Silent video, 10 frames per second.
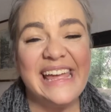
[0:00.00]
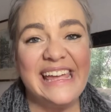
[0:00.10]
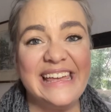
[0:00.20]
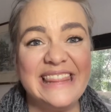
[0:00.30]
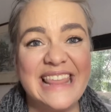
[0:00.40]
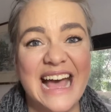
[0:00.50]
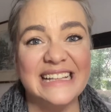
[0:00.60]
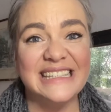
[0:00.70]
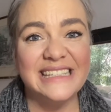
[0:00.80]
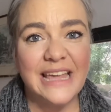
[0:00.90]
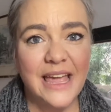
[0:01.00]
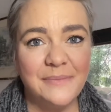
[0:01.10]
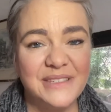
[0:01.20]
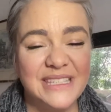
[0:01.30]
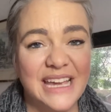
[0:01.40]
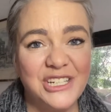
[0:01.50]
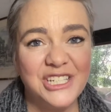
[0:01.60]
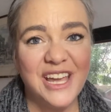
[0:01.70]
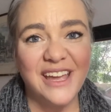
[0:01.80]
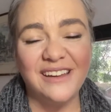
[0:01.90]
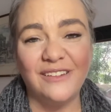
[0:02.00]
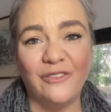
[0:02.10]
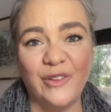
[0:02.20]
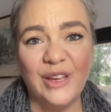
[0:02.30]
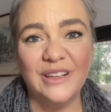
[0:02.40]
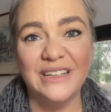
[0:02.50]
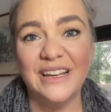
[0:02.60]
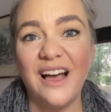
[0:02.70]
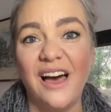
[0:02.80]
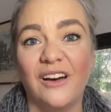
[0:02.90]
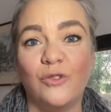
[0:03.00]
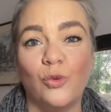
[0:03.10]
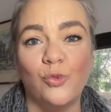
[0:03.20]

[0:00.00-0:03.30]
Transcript: in that same satiated feeling of